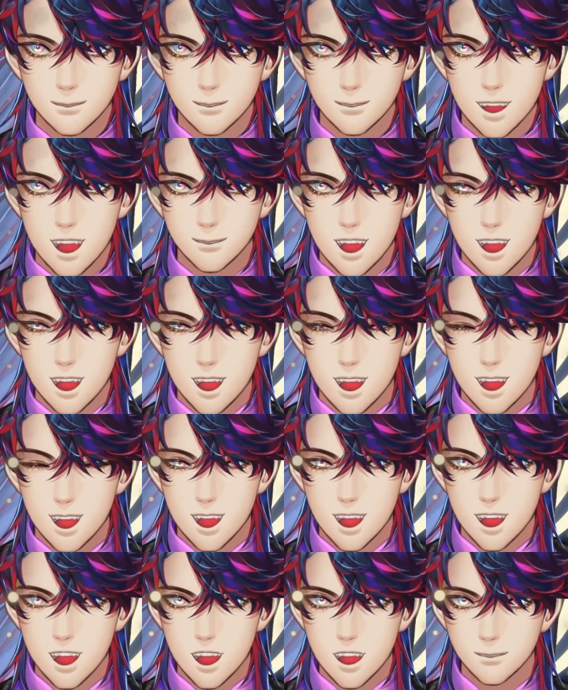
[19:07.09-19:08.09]
That doesn't mean
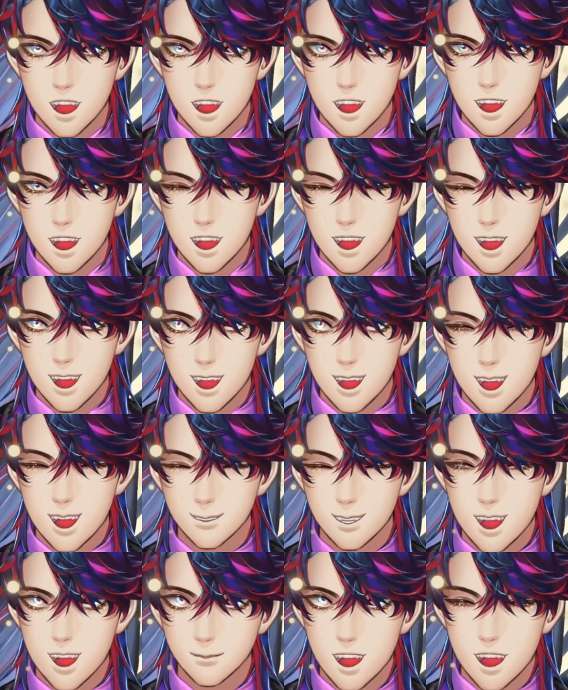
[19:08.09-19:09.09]
we should go telling
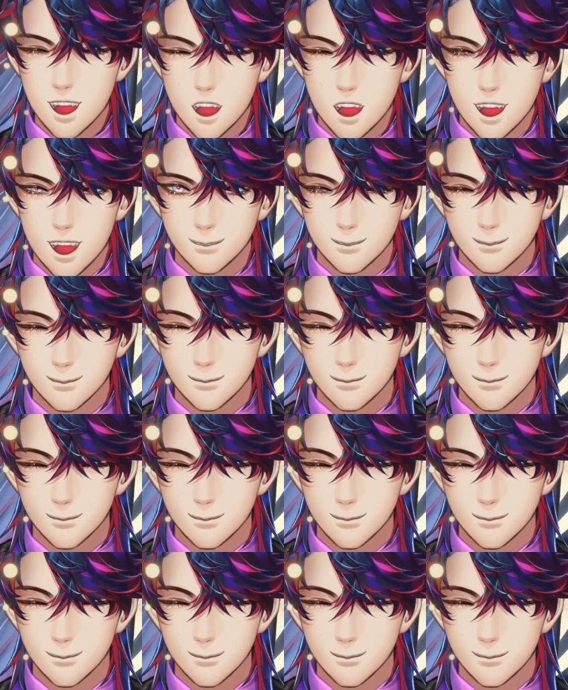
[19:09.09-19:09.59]
everybody!